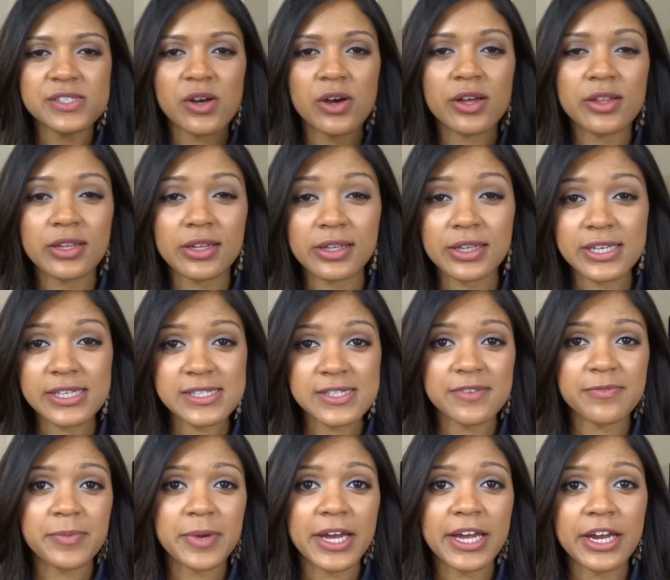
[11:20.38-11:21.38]
on the links
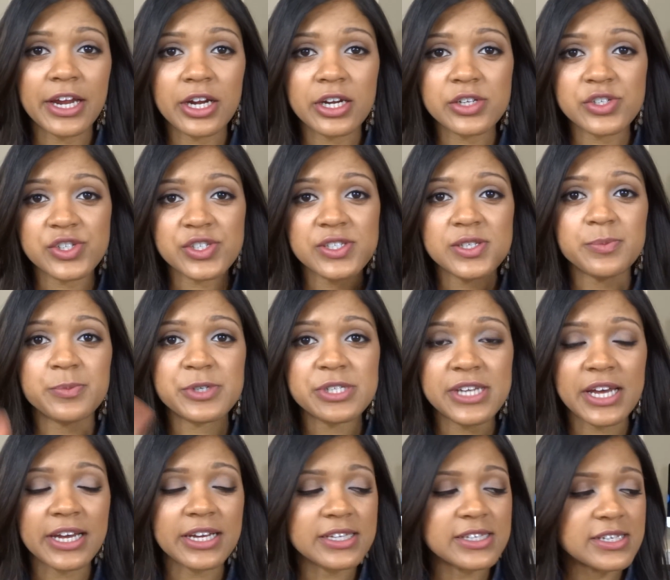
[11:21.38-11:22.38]
of my hair just to
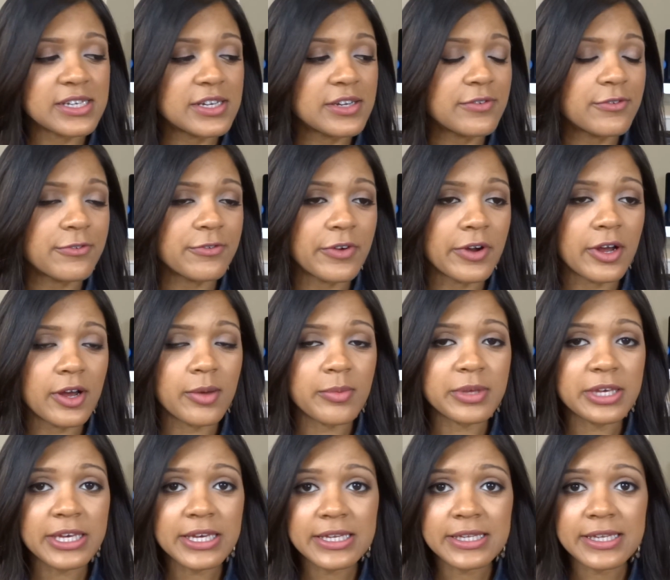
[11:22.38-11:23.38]
protect it from
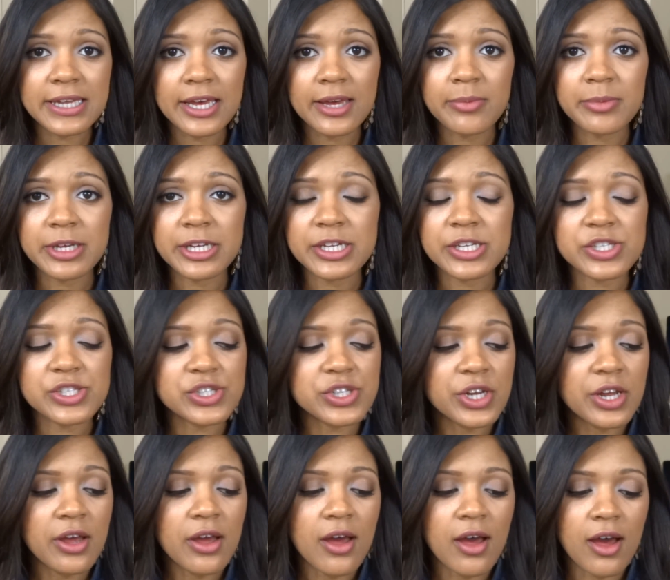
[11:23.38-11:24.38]
heat damage.
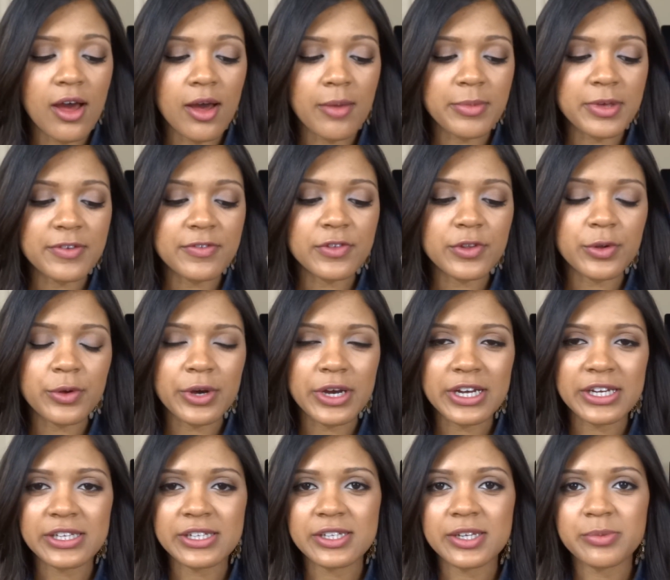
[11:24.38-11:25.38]
Even though
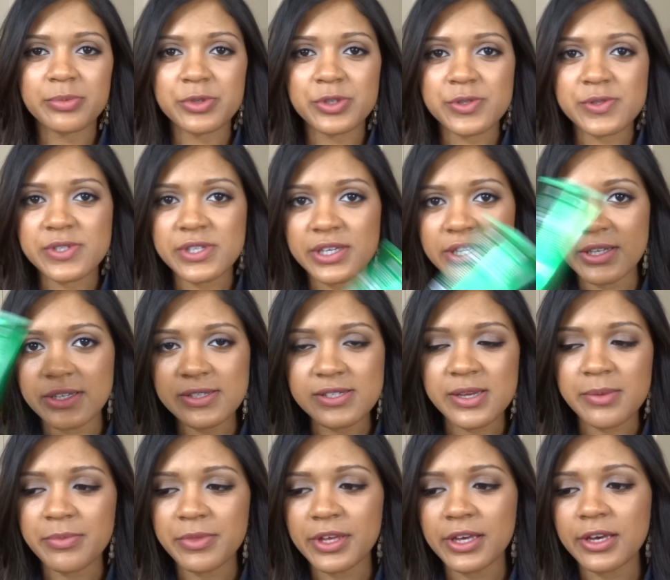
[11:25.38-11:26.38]
I end up using
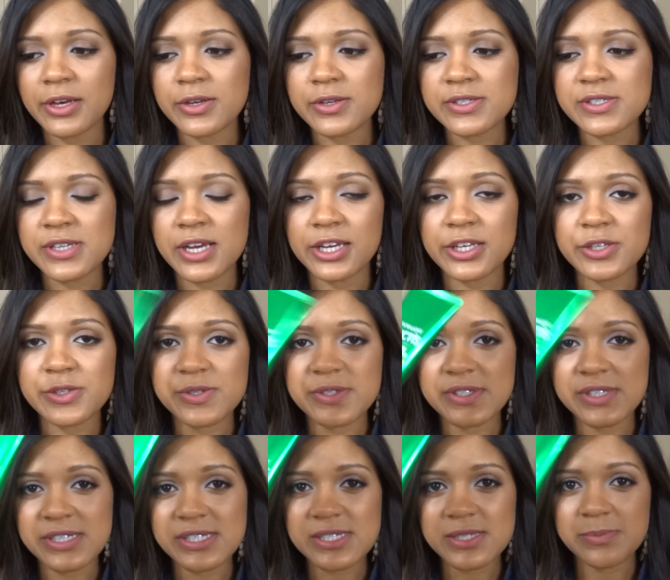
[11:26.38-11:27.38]
something else, I use
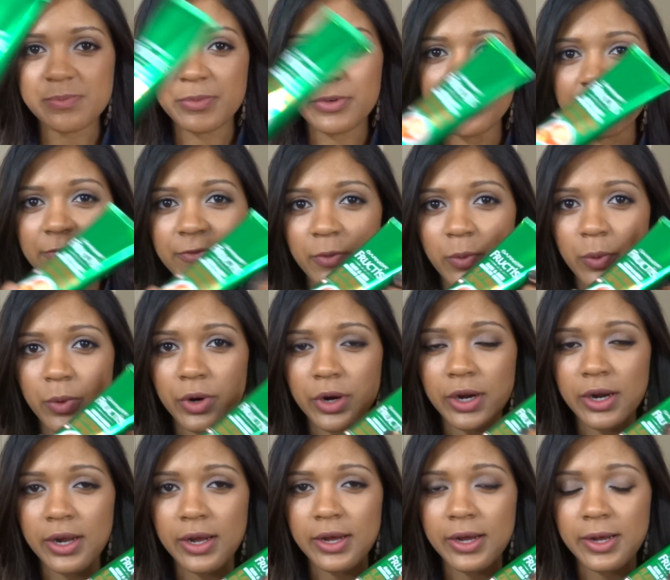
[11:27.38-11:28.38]
this
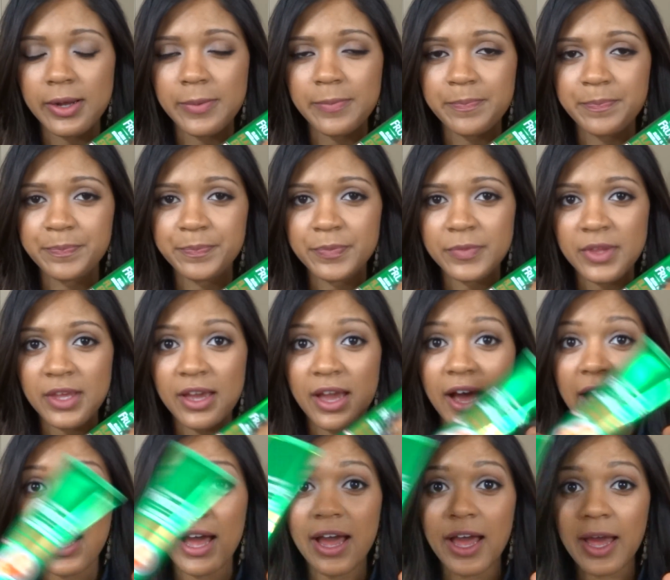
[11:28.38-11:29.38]
before
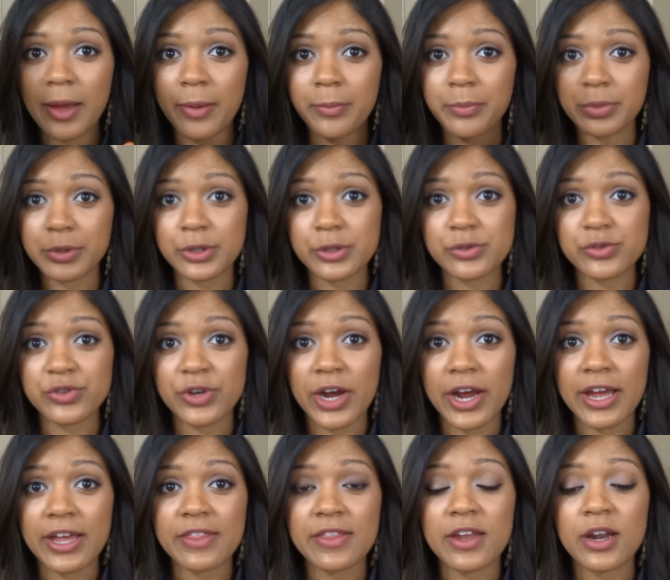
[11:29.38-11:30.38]
I blow
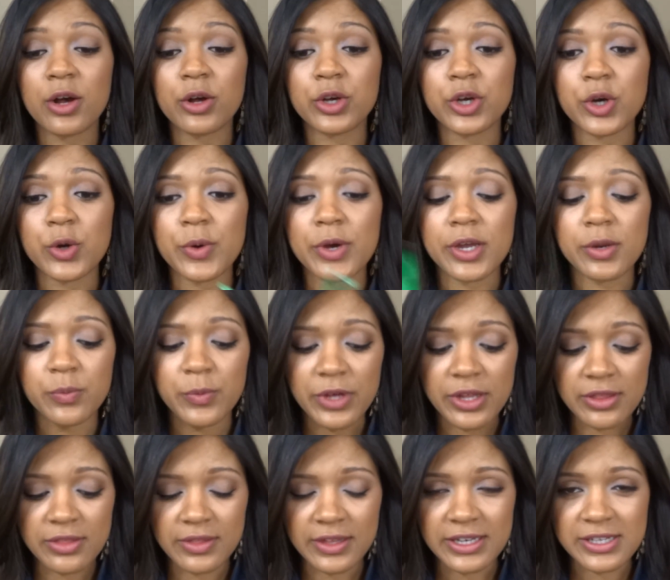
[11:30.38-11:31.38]
dry, and then I'll go in
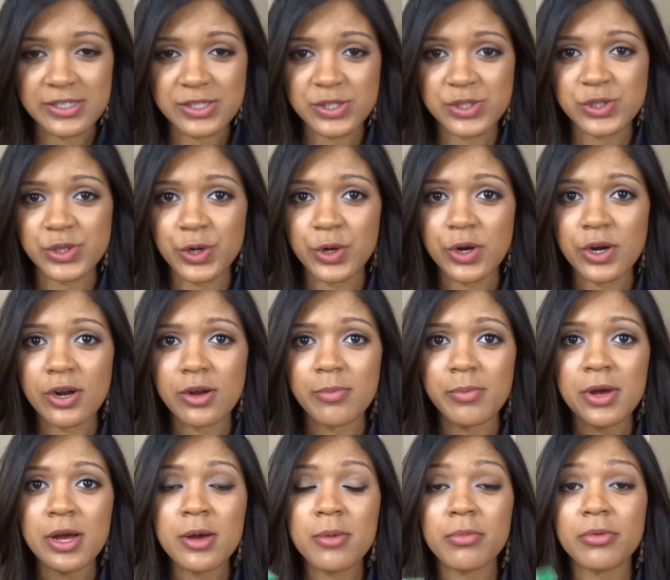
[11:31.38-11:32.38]
with like a serum
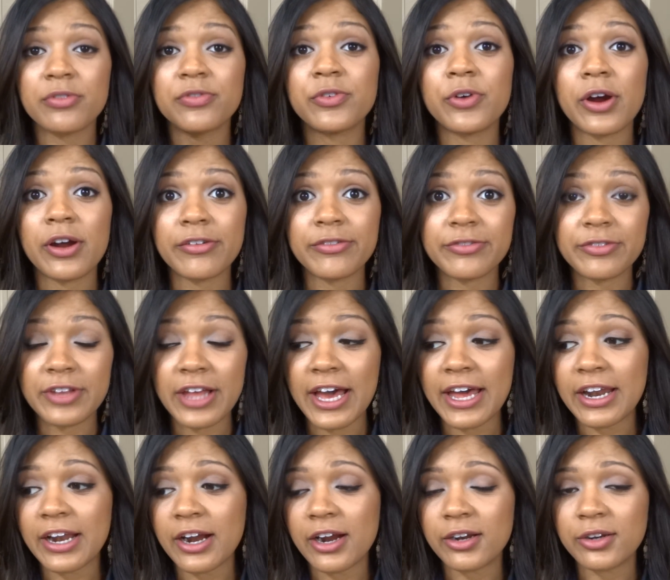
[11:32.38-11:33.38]
before I
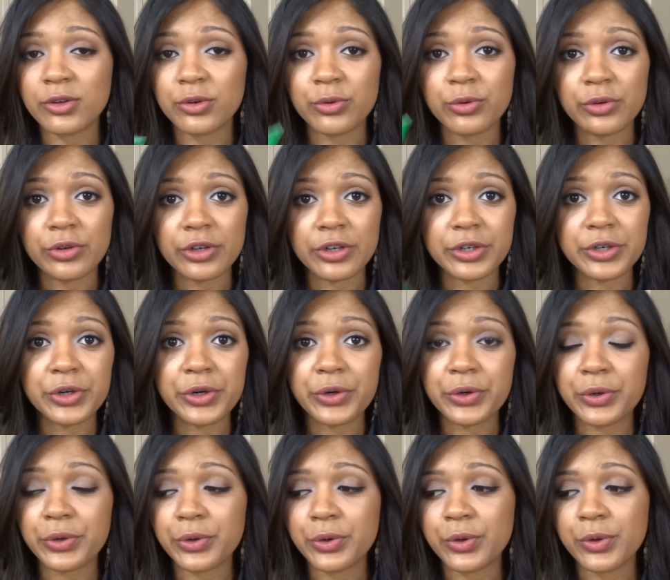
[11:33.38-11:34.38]
flat iron or
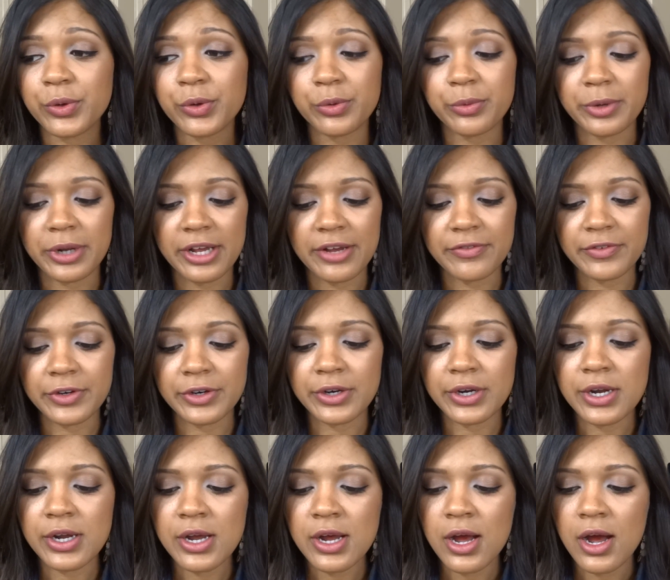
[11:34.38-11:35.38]
curl or whatever.
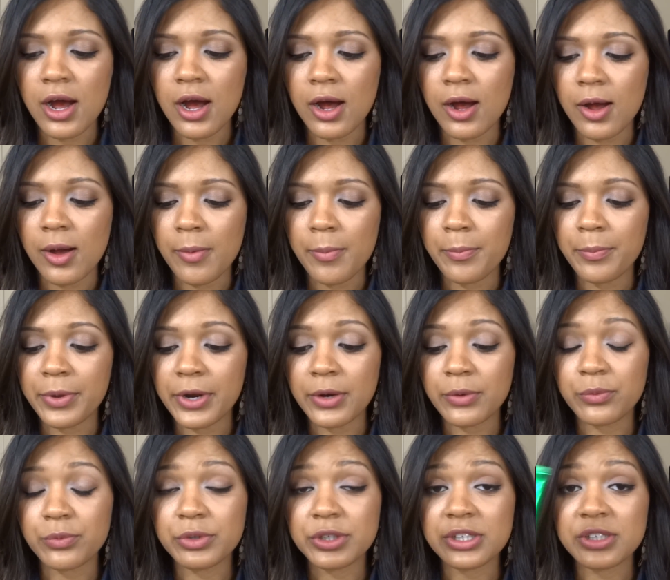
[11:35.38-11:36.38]
But
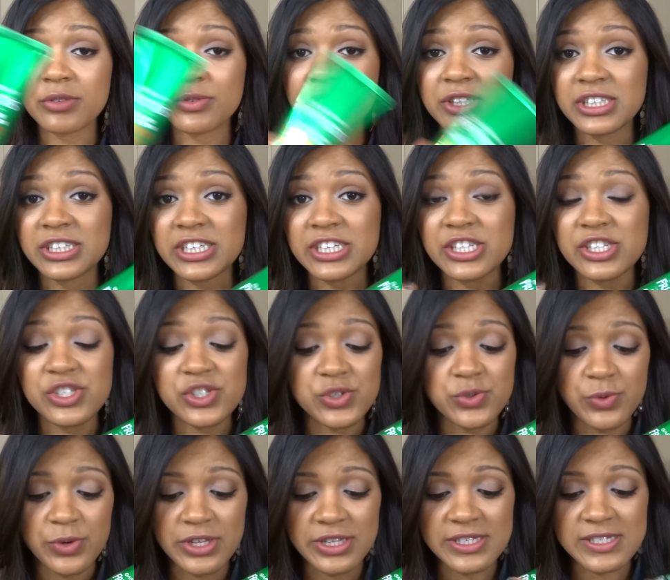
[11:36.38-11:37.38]
I really, really
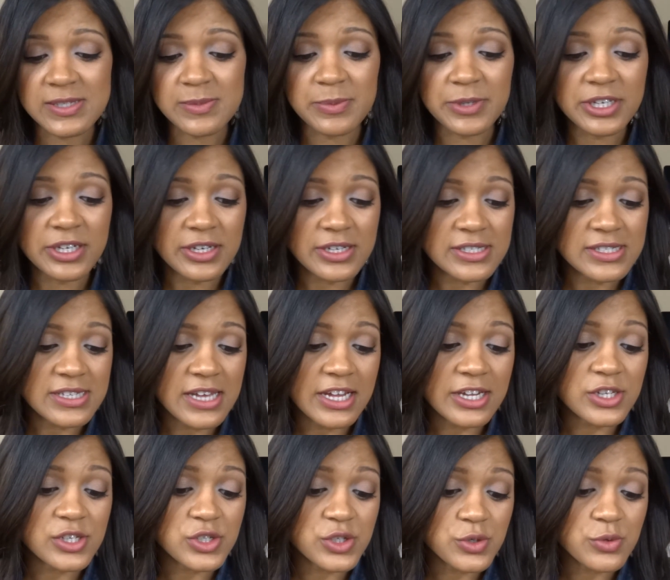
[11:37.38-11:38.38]
enjoy this because
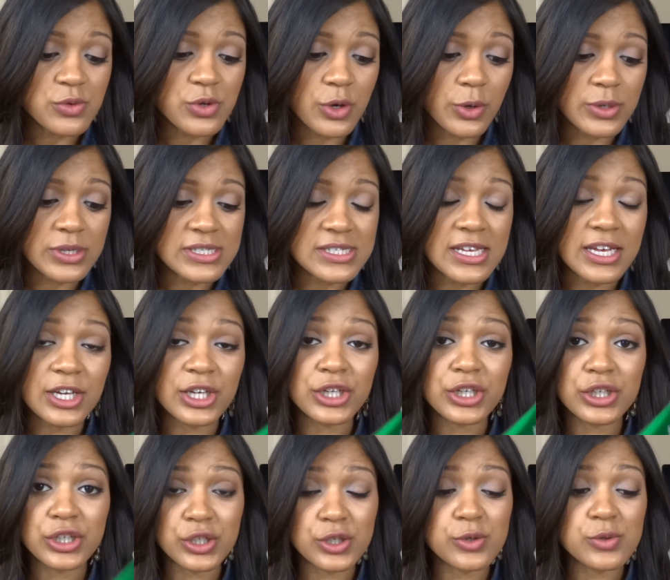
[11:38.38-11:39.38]
I do notice a
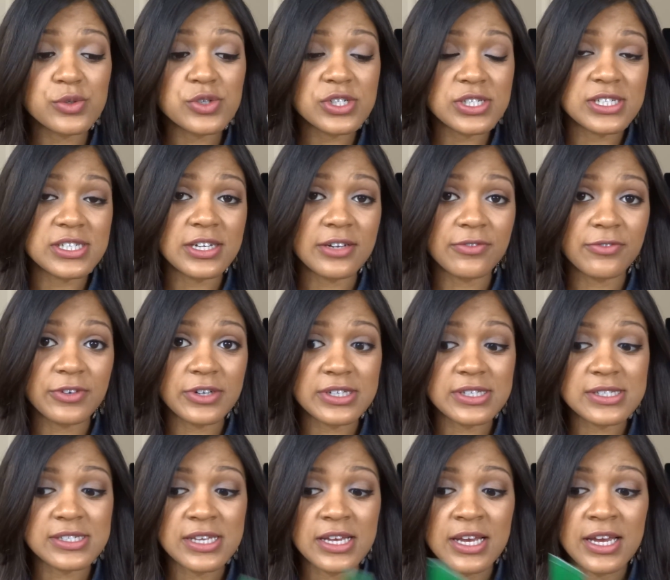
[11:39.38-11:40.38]
huge
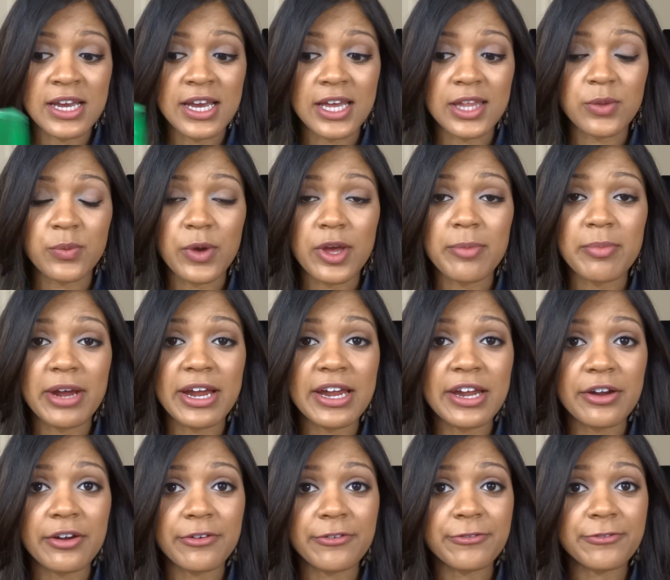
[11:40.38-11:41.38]
difference in the way my
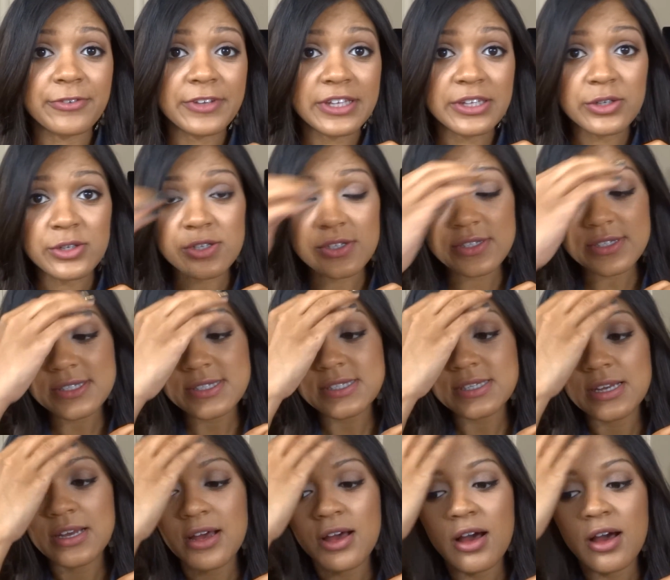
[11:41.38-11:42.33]
hair feels.